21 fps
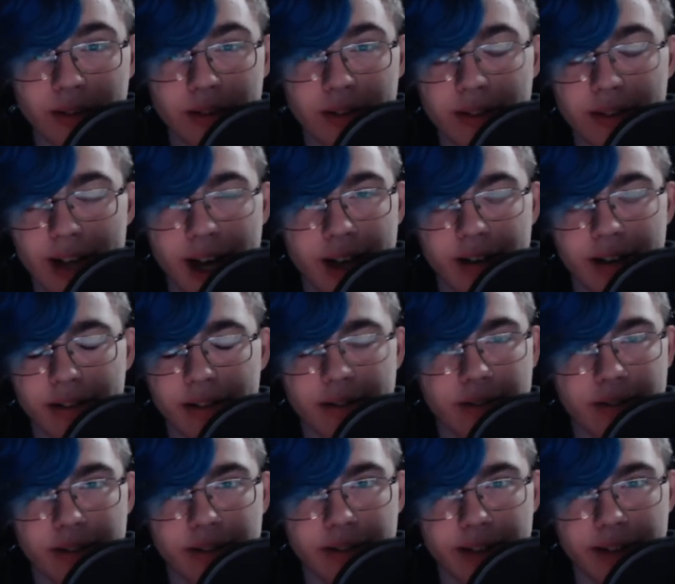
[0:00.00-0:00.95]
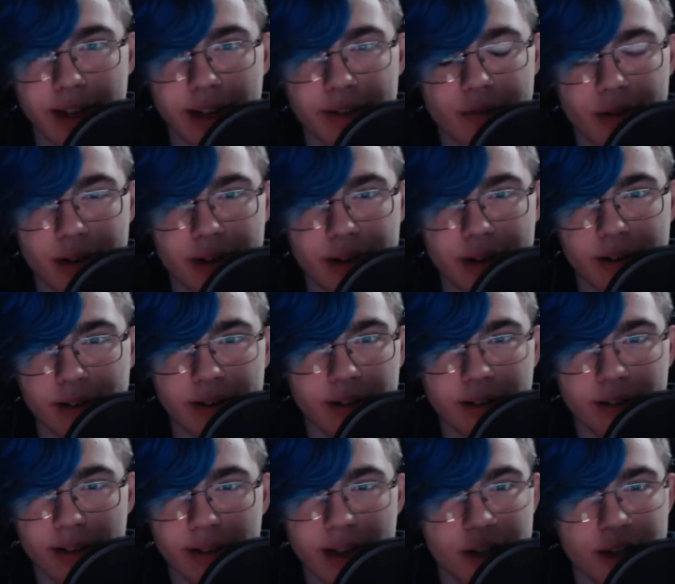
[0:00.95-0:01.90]
Not the F word,
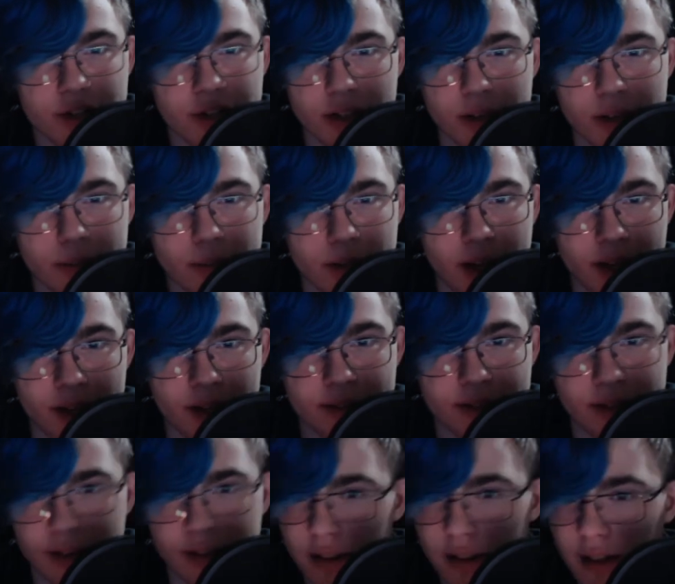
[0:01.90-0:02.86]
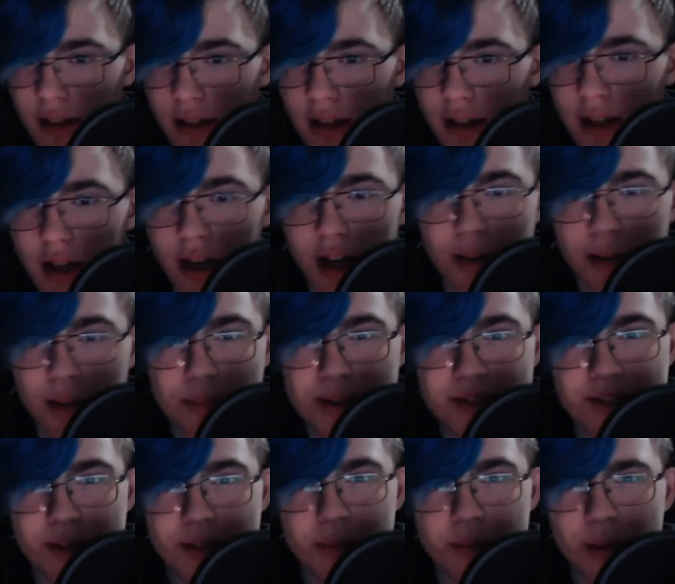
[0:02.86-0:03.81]
H-E double hockey stick. But
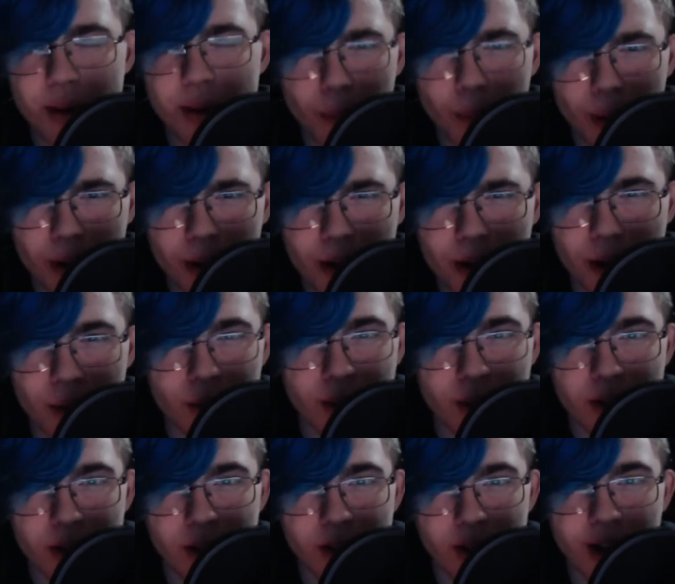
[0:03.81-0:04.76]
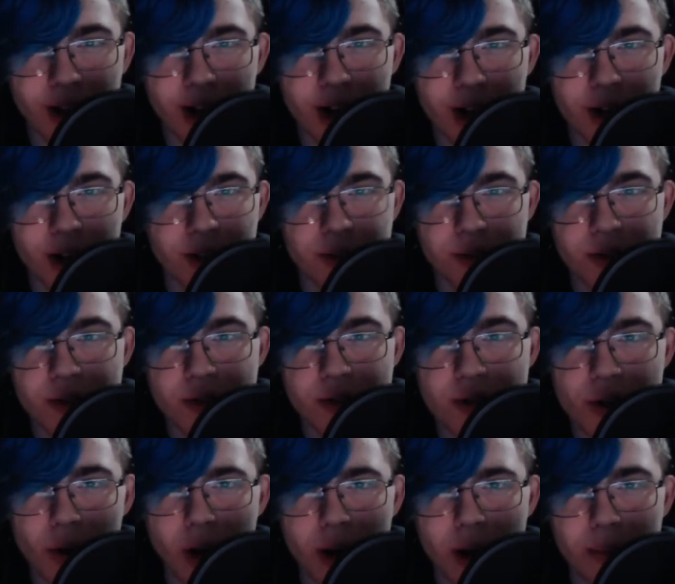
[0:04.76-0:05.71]
he's like, where were you? You didn't
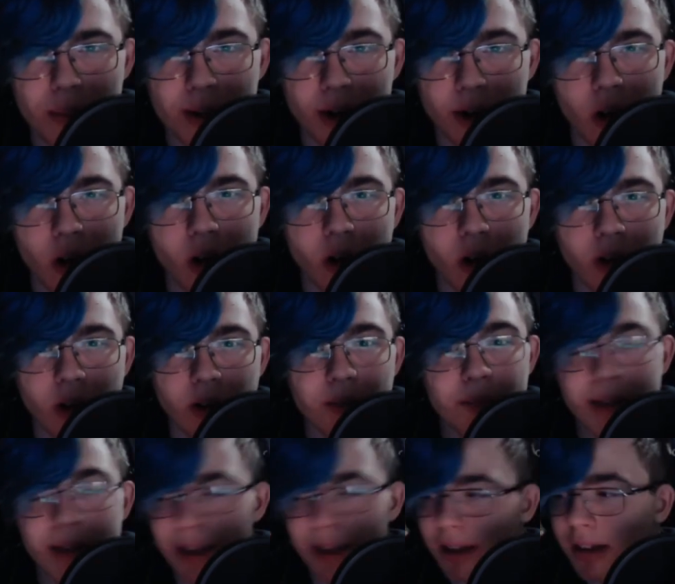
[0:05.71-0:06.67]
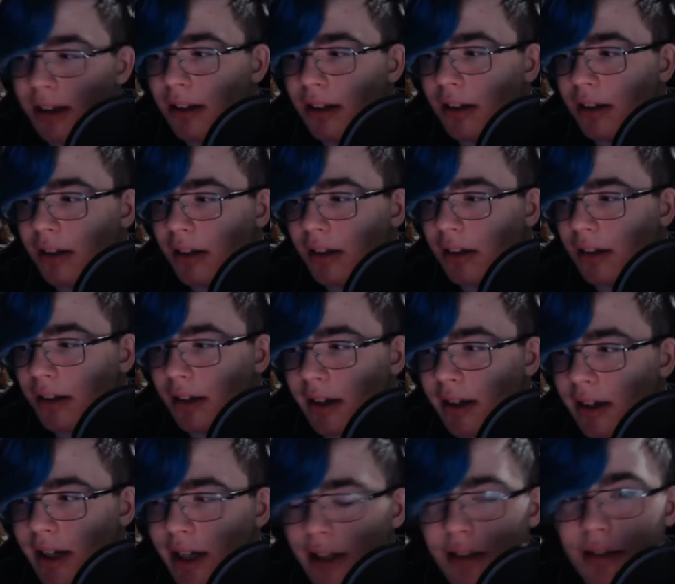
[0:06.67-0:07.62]
show up at all. Like,
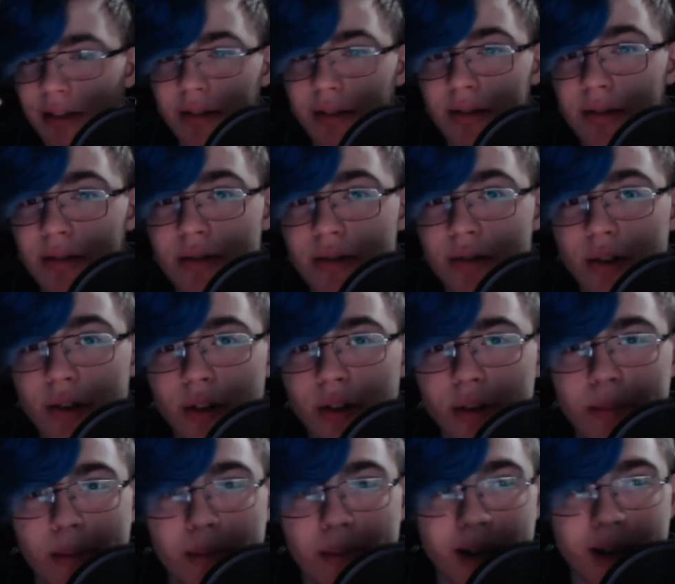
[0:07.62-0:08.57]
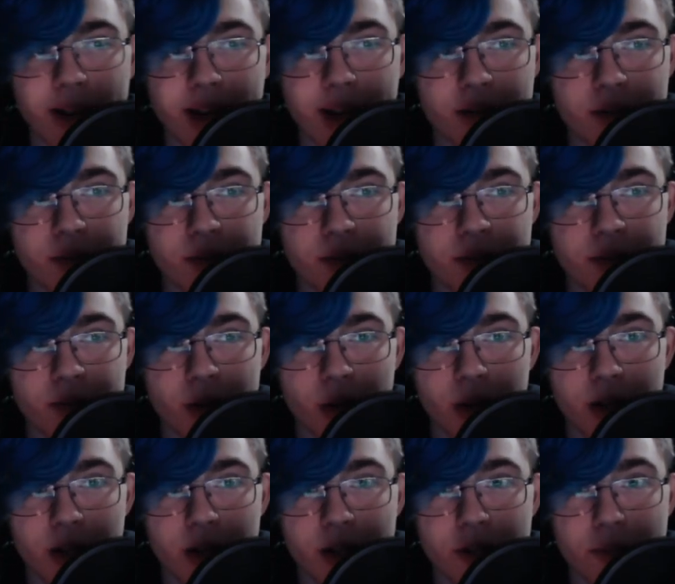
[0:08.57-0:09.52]
and I told him, I'm like, I
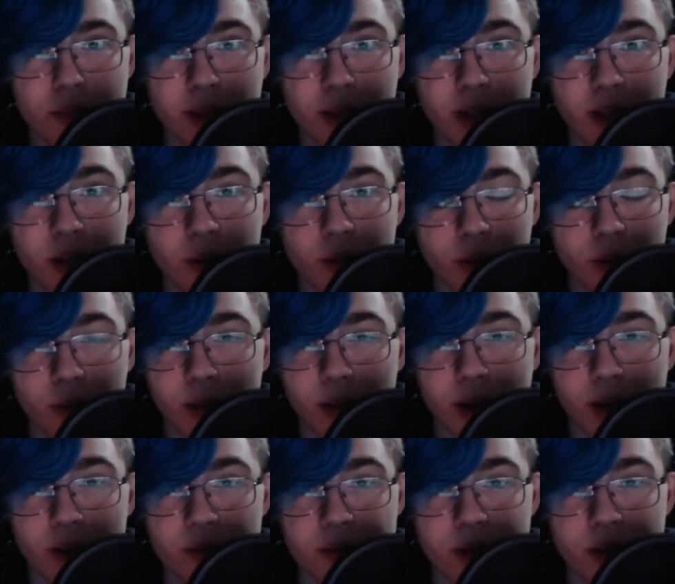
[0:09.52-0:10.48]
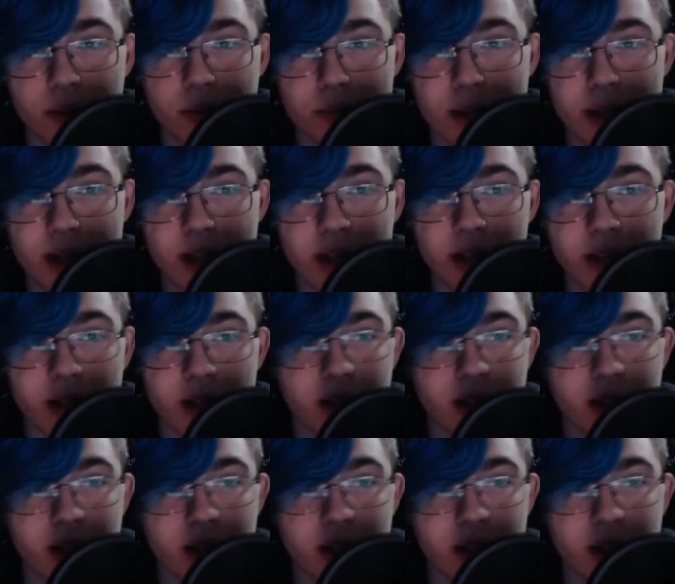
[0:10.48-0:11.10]
already explained to her where I was going to be.